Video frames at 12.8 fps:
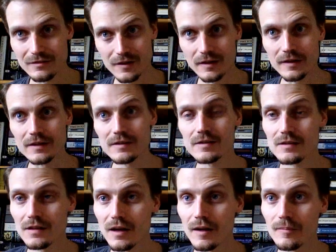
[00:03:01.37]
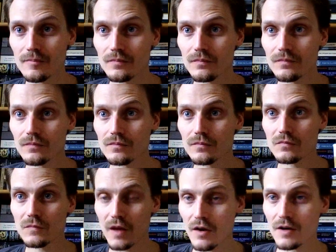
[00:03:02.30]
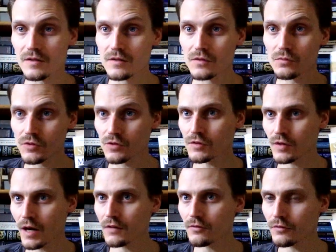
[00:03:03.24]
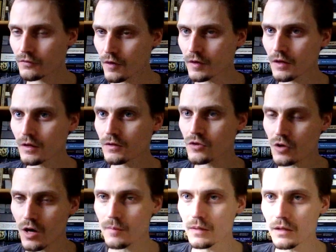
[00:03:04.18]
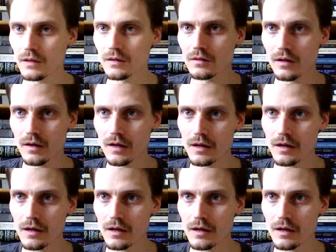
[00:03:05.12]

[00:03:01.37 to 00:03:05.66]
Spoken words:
the various characters, which is kind of a funny, charming